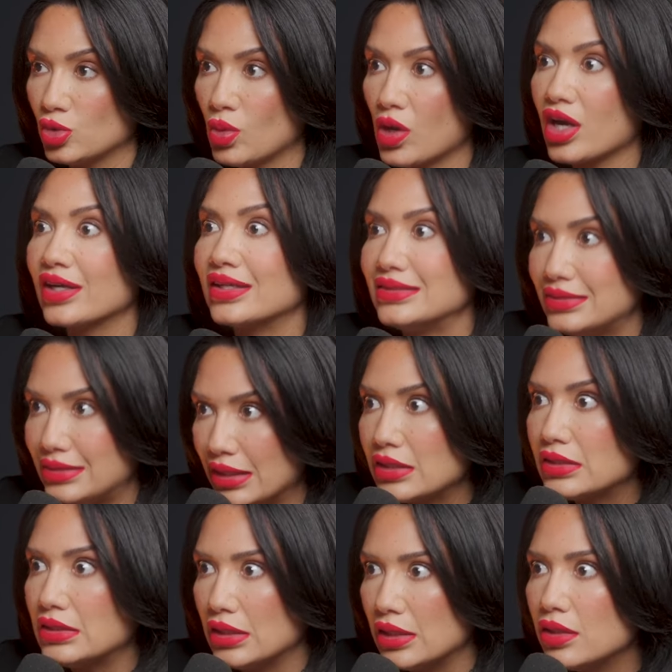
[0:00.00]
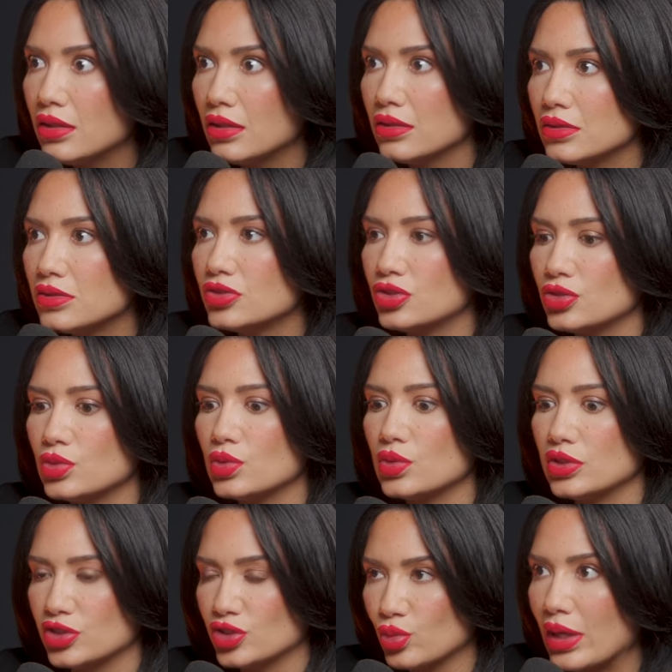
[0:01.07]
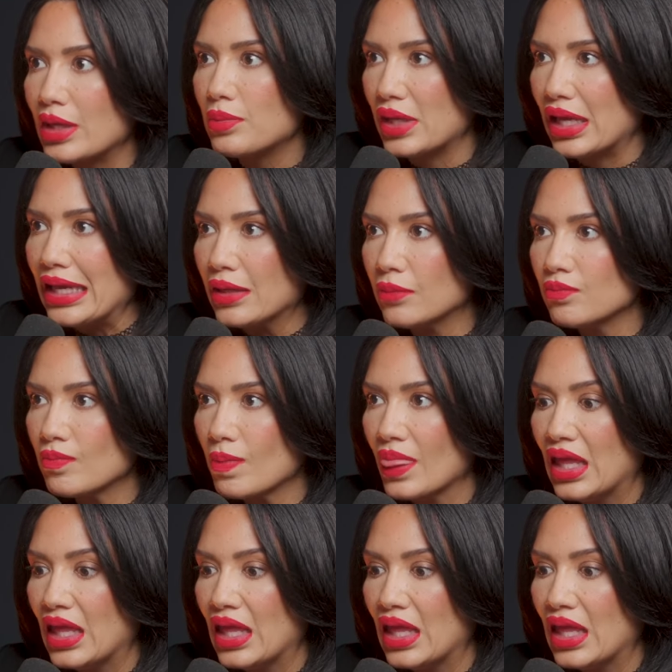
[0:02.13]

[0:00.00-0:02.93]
who are addicted to the swipe game,